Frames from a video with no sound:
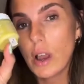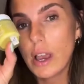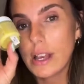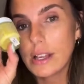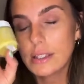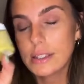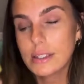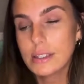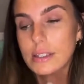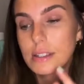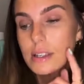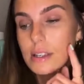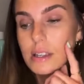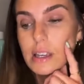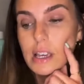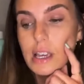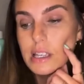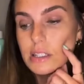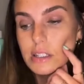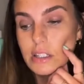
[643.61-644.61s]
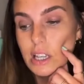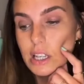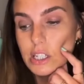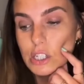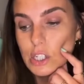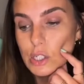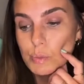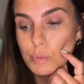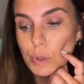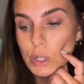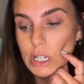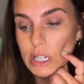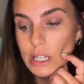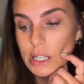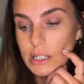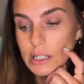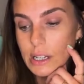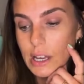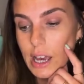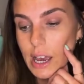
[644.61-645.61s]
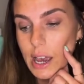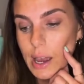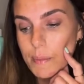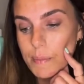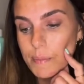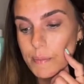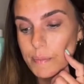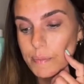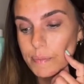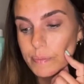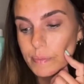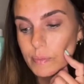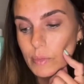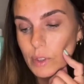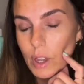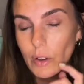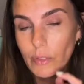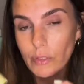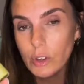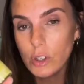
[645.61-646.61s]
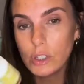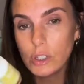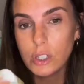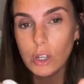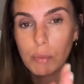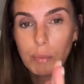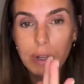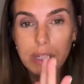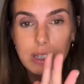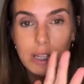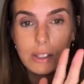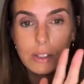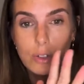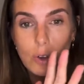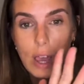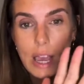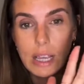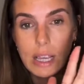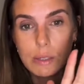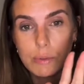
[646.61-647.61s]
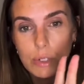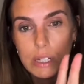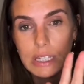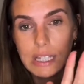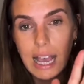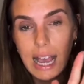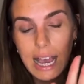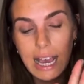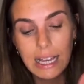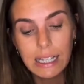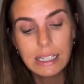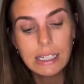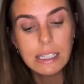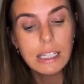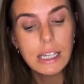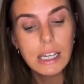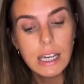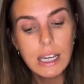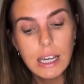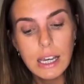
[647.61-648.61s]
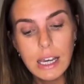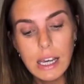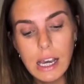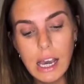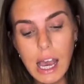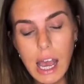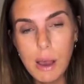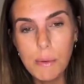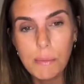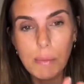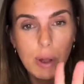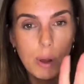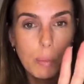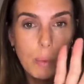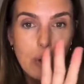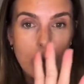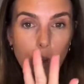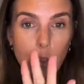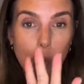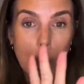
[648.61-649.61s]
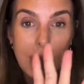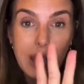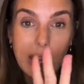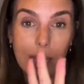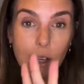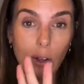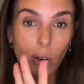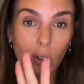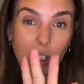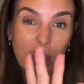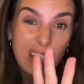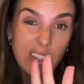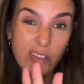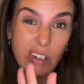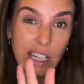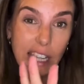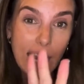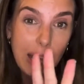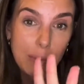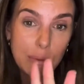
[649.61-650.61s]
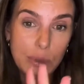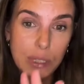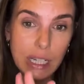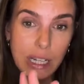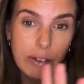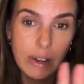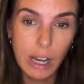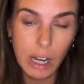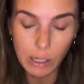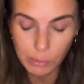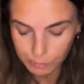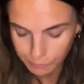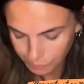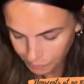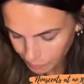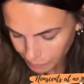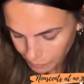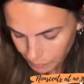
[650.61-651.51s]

It's it's it's just brilliant. Um, I've used it on my son's got eczema on his hand, um, and we're always whacking on, and it really helps clear it up.